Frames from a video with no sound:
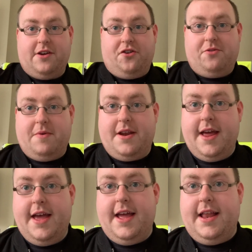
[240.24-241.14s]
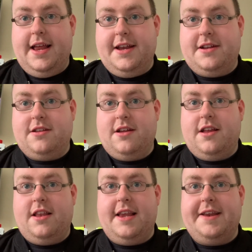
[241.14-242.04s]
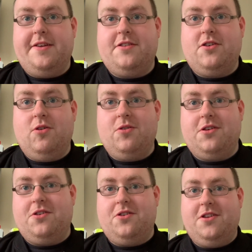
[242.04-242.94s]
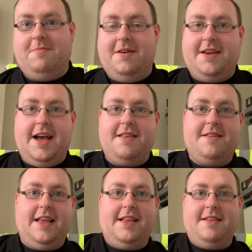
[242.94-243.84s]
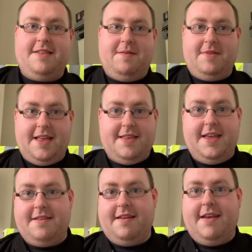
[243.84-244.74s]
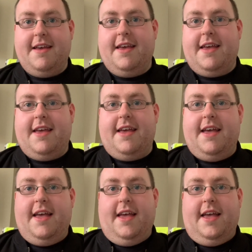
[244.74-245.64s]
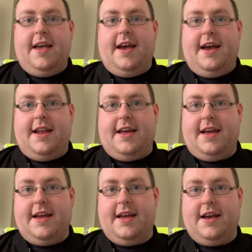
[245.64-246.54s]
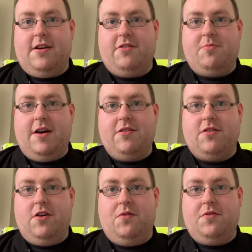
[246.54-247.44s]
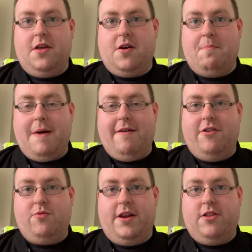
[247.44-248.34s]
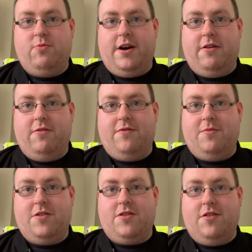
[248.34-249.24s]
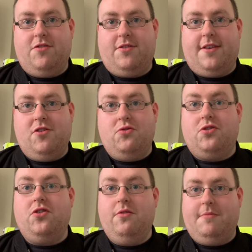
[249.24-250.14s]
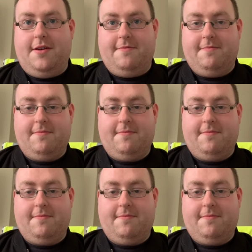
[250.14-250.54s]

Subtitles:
Goodman, Leonard Gordon Goodman, that's like the thing that is. And I got sprouts of, got married 2012, which is Sue Goodman.